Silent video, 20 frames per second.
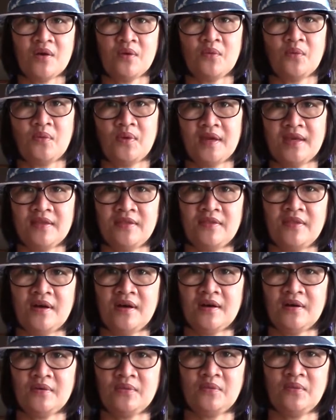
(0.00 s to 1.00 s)
with
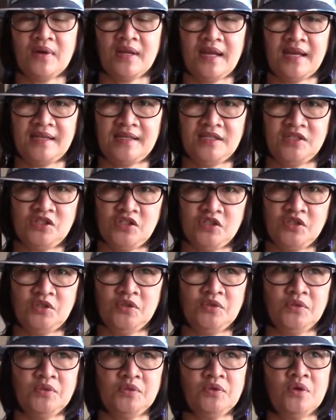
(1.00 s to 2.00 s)
what I need to
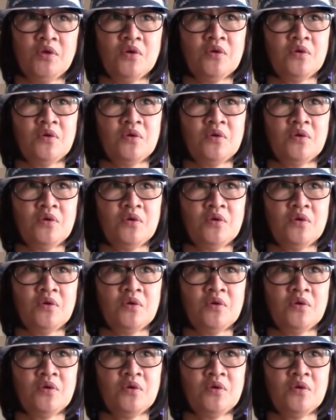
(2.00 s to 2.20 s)
do